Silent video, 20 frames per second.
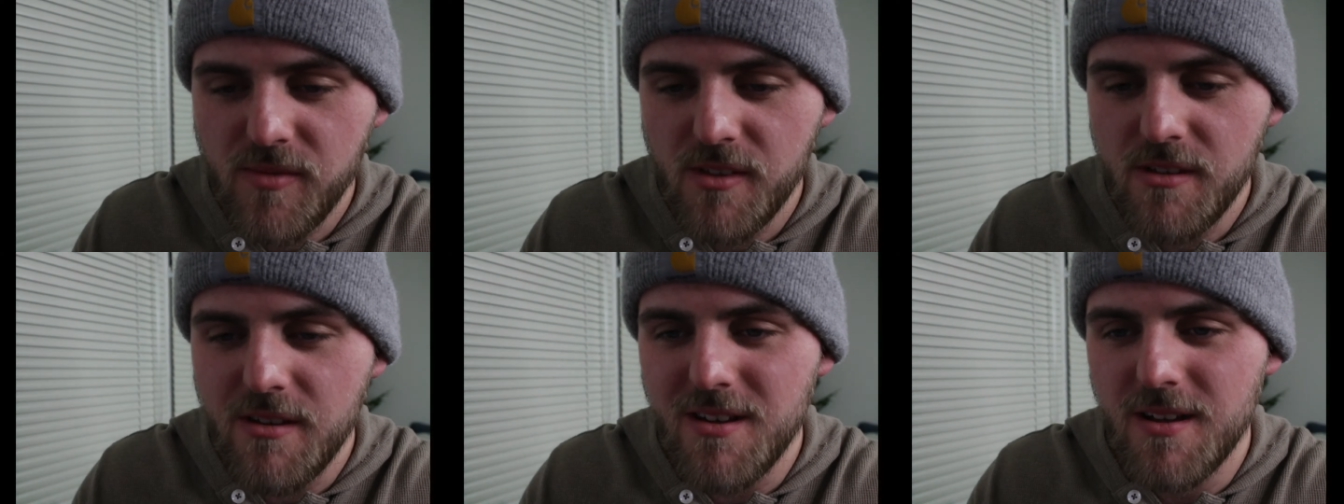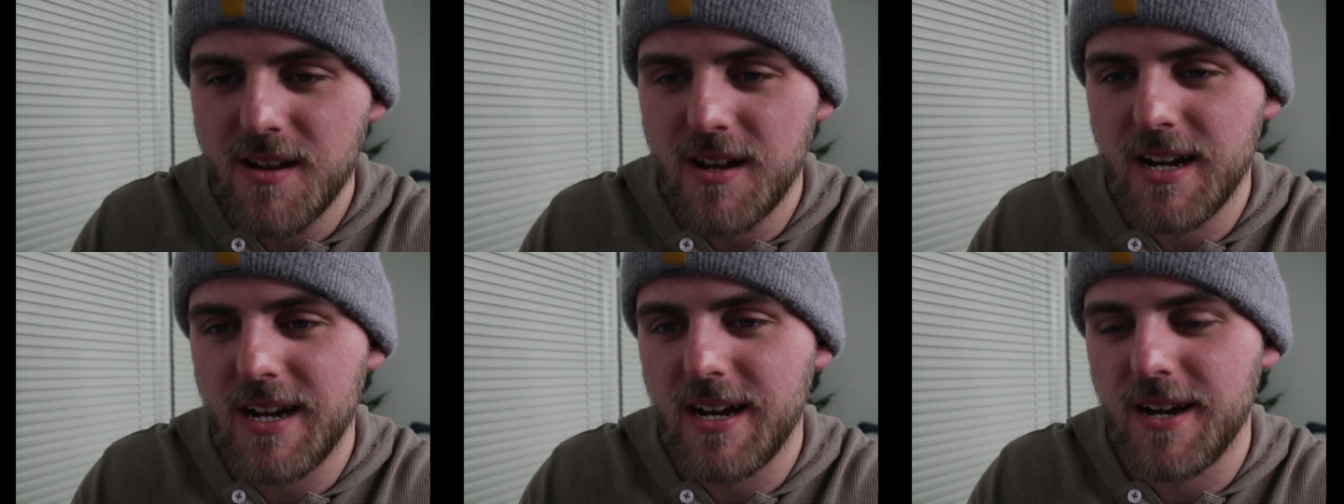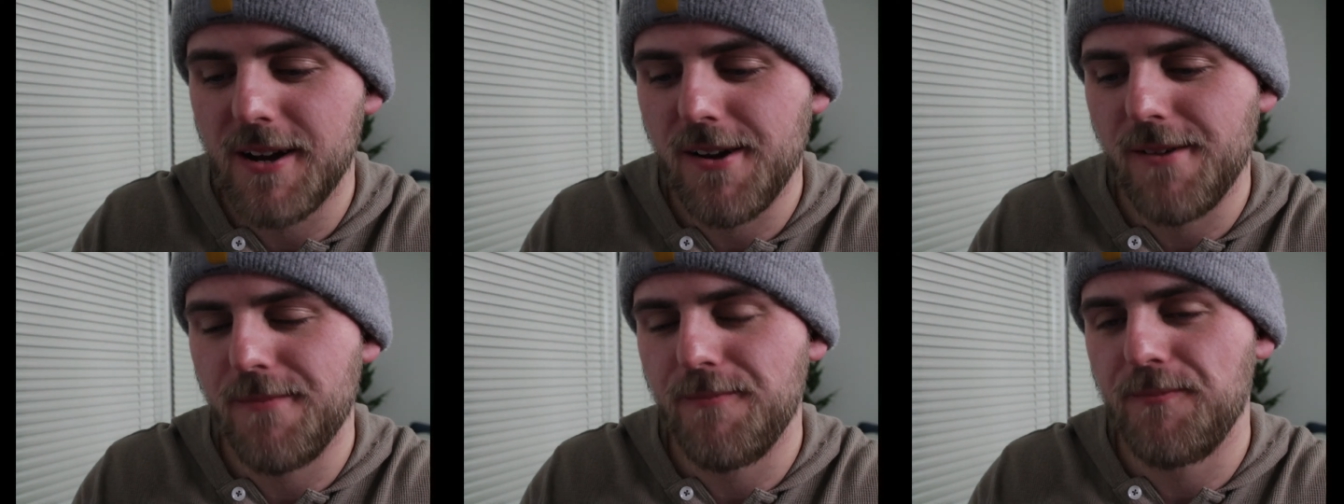
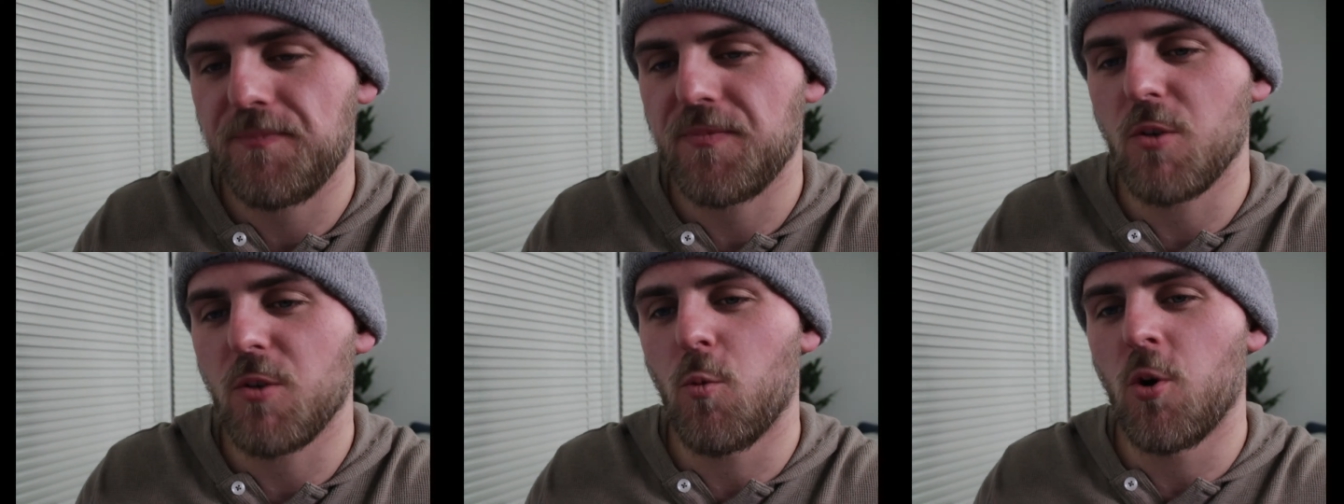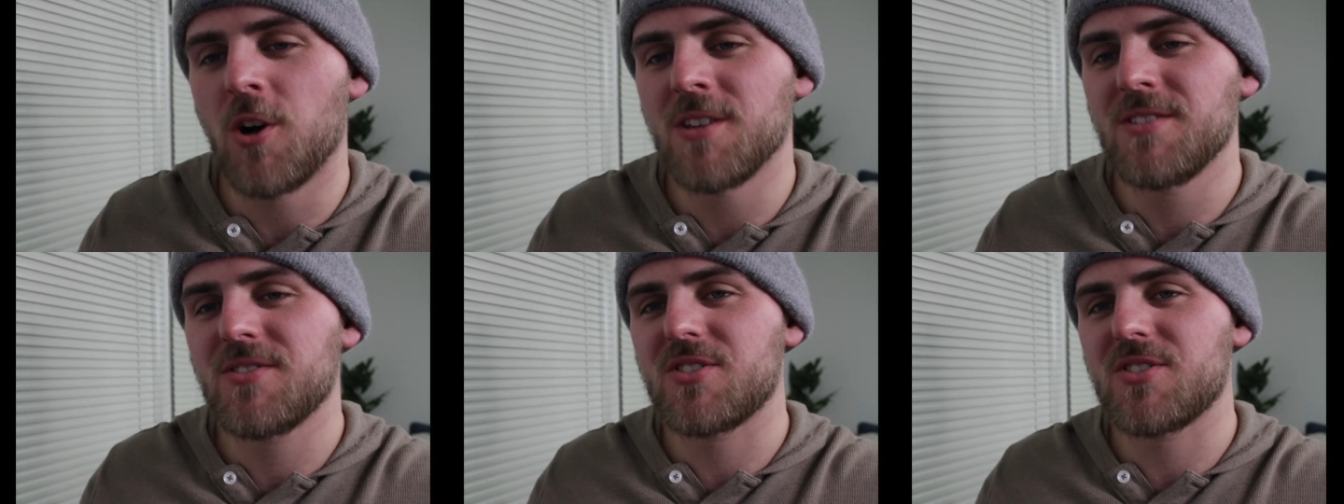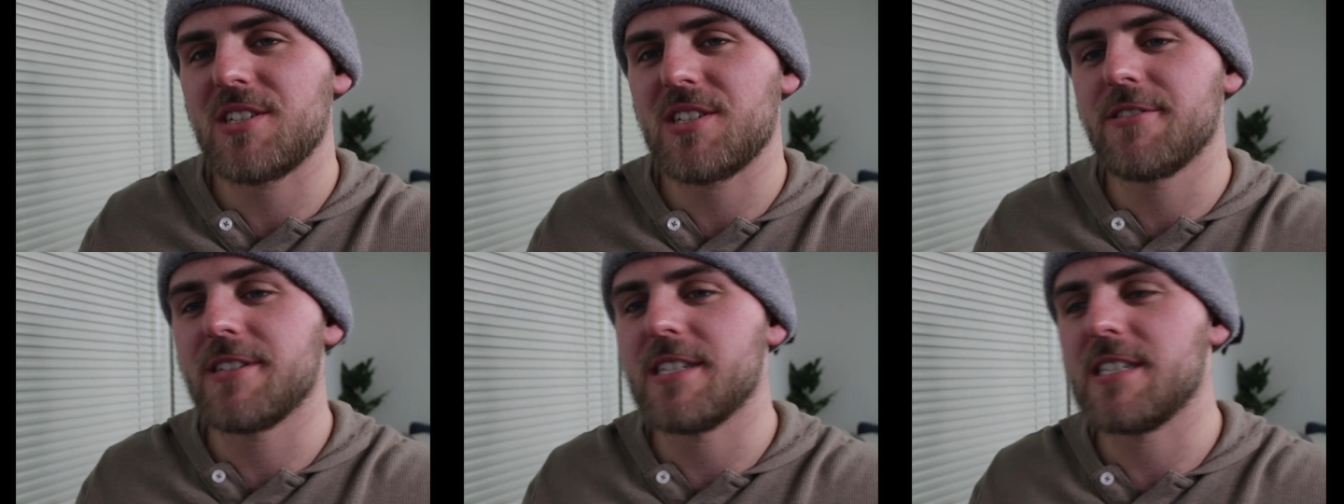$1 one
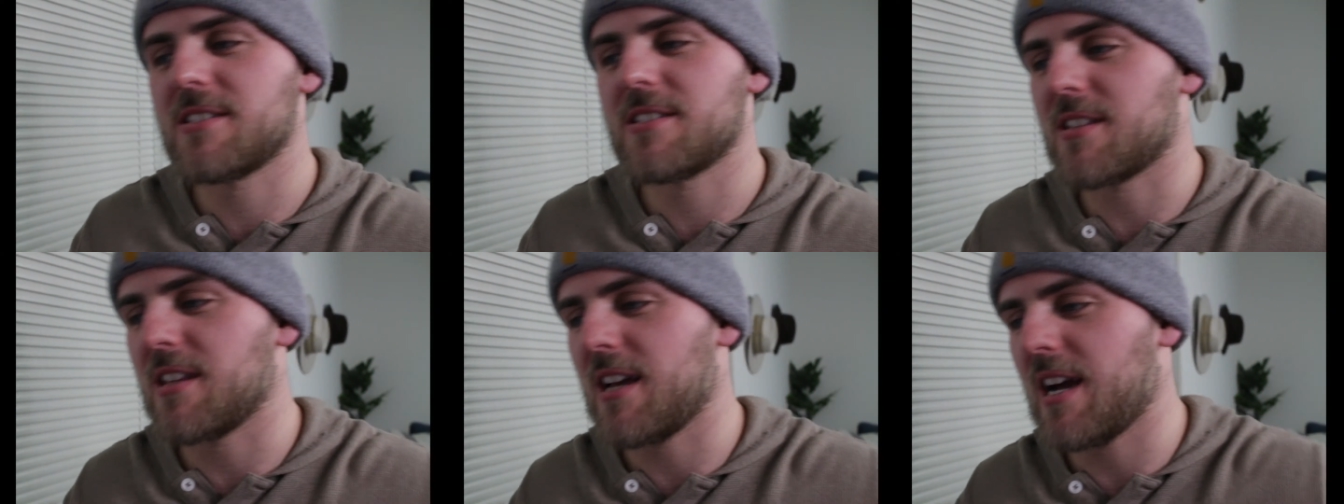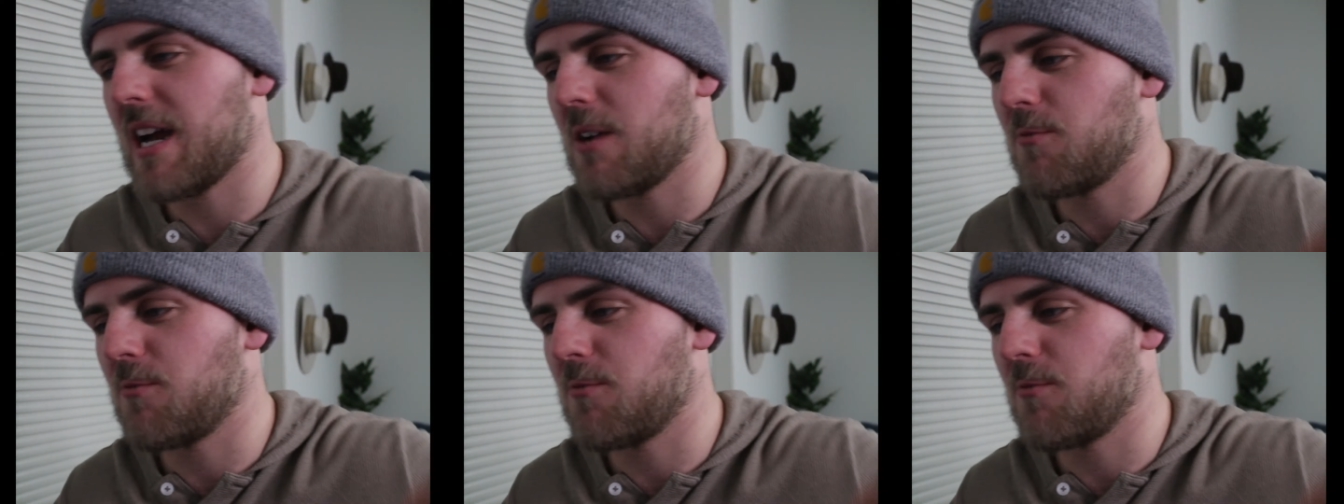series that I